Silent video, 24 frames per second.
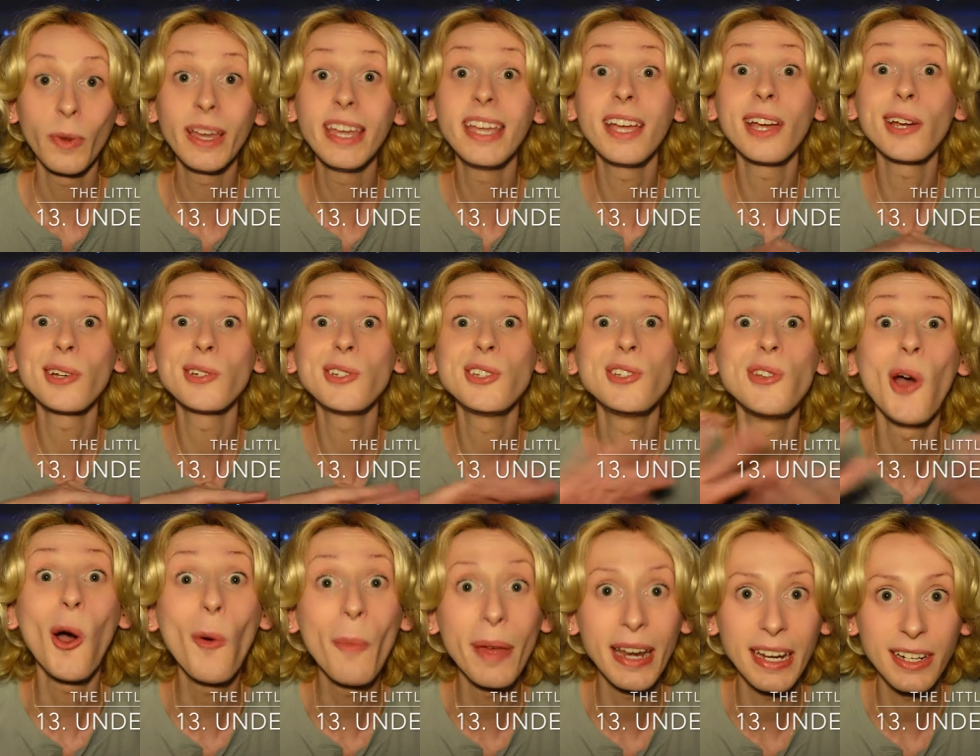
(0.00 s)
We hear
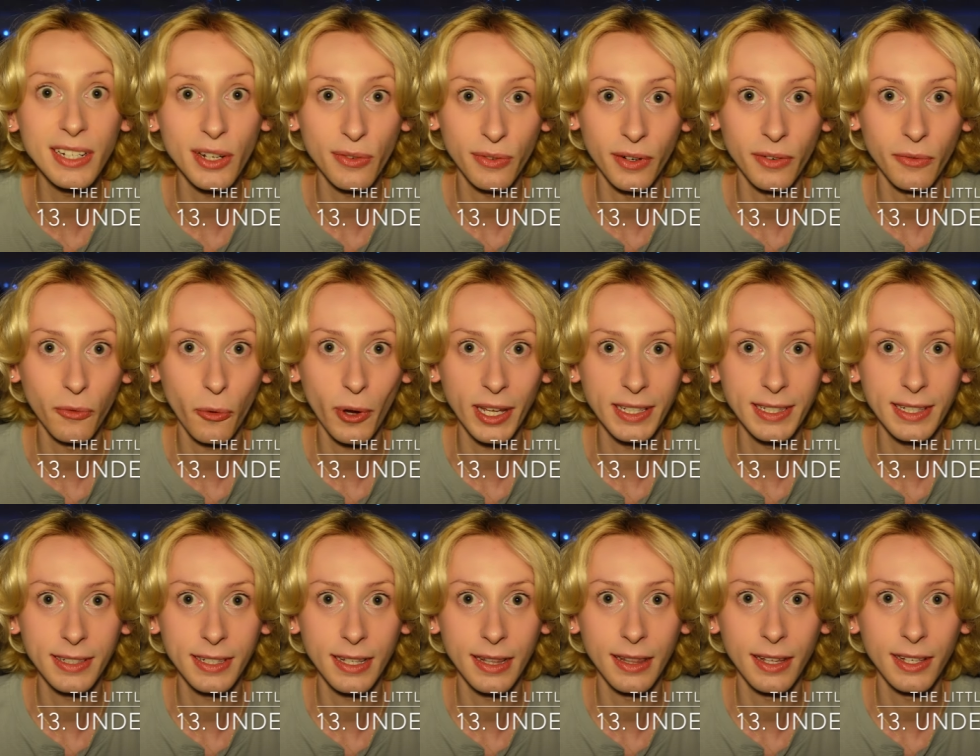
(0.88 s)
so many different
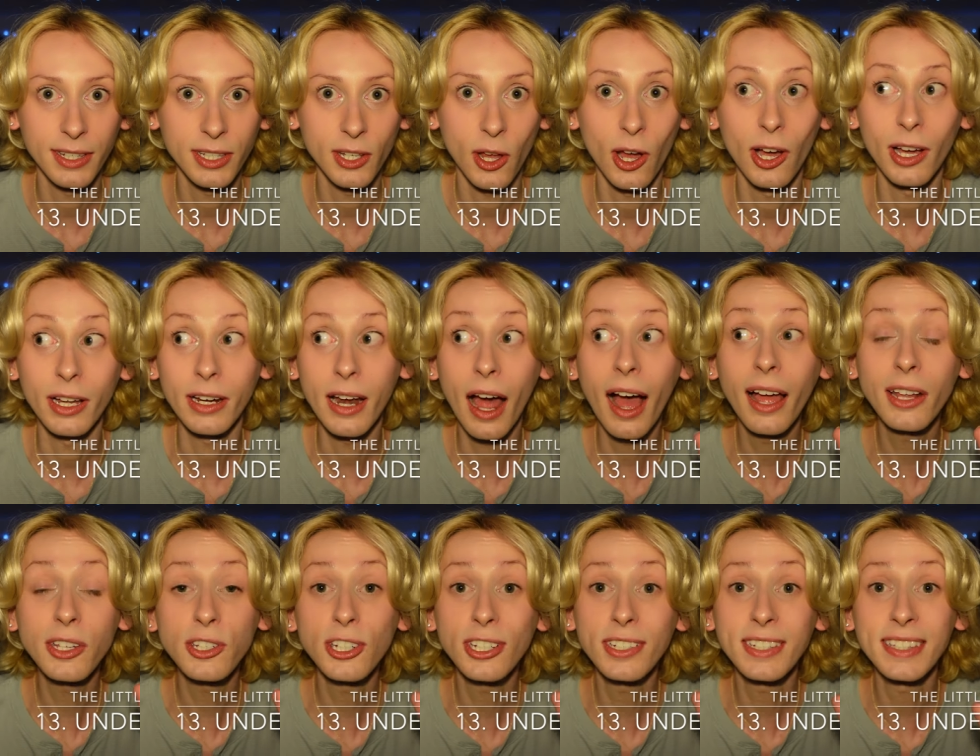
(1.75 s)
voices in this song,
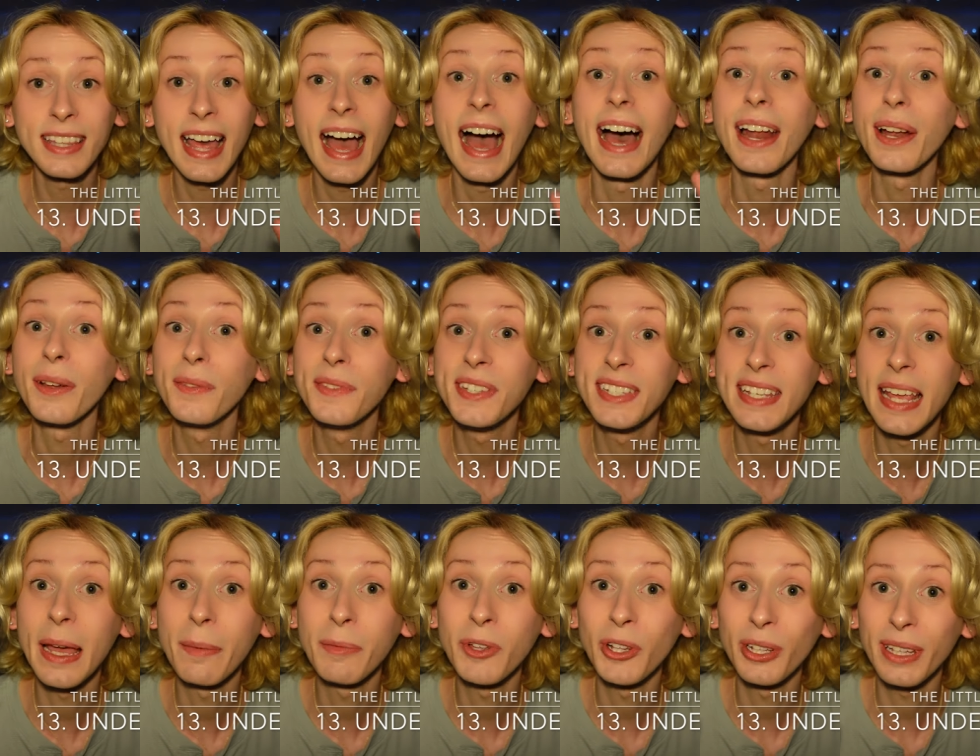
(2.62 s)
not just just that of
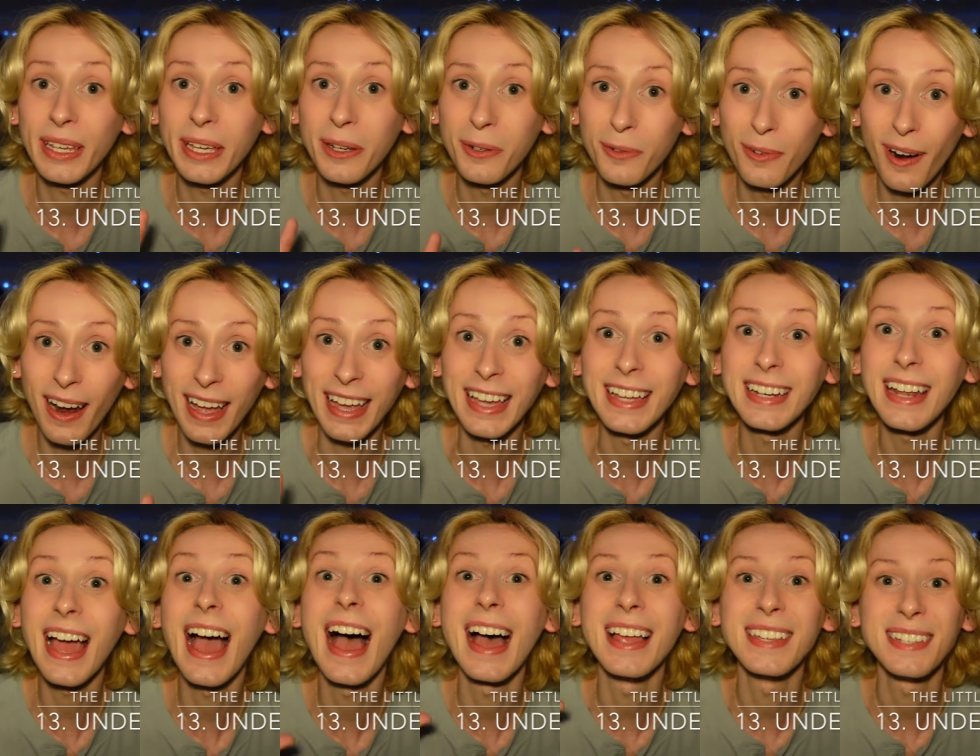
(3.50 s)
Samuel E.
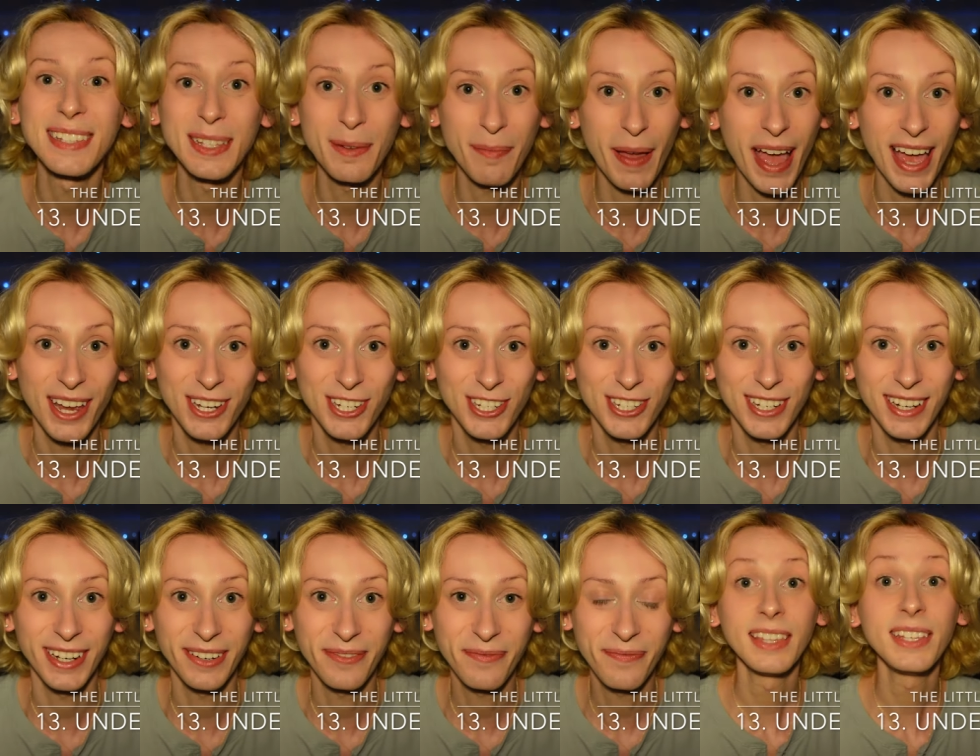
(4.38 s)
Wright as
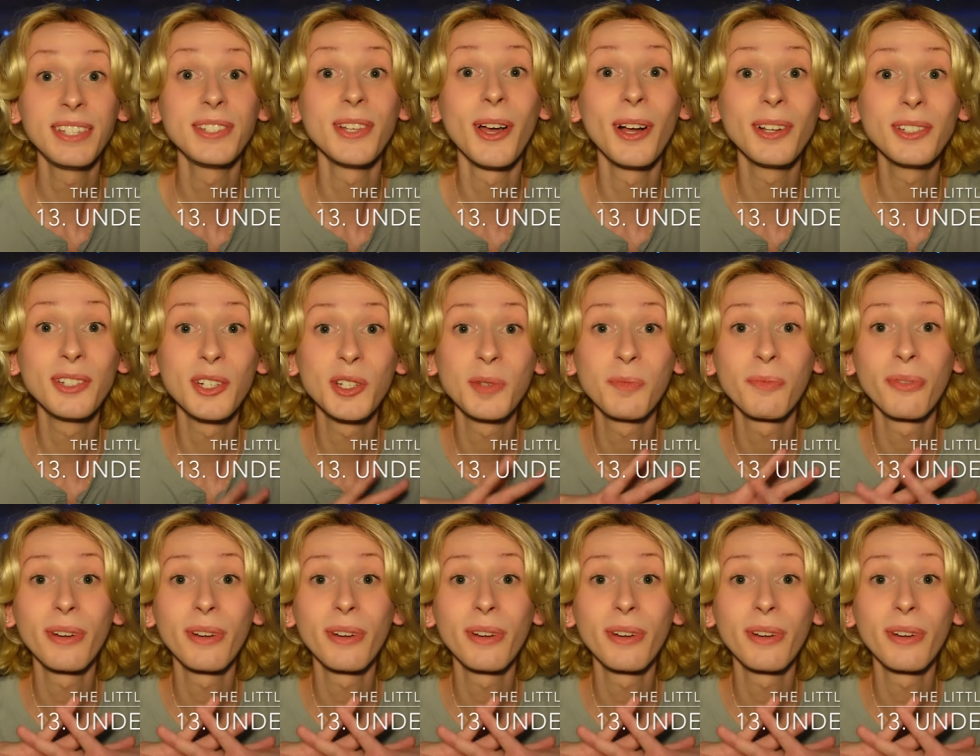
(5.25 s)
Sebastian. This song just